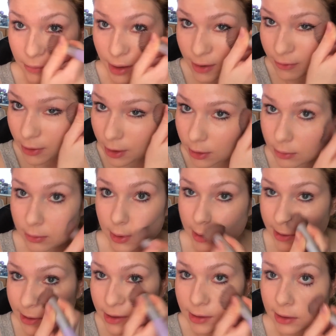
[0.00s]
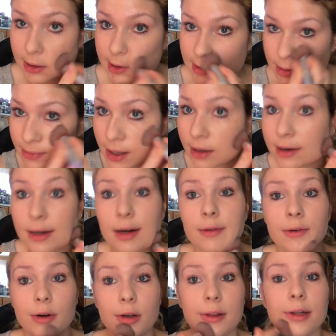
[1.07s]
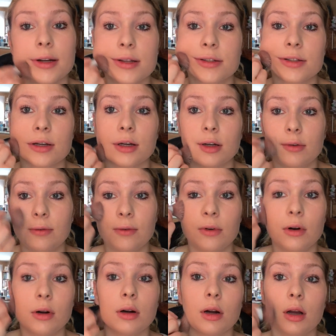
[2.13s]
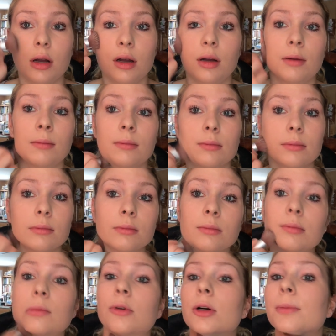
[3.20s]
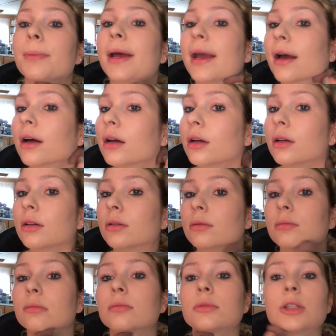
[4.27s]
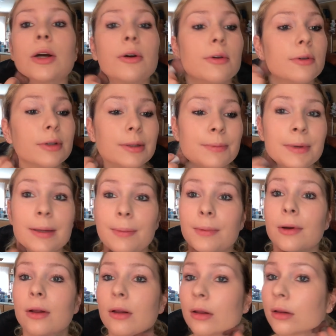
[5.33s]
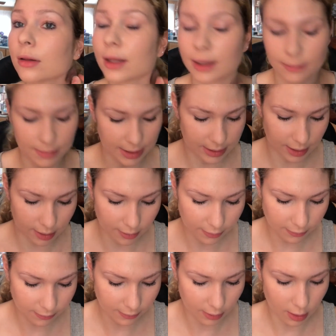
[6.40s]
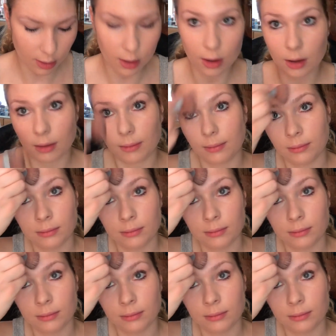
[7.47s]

I've heard really good things about it and I've heard that it's good for more pale toned people like myself. But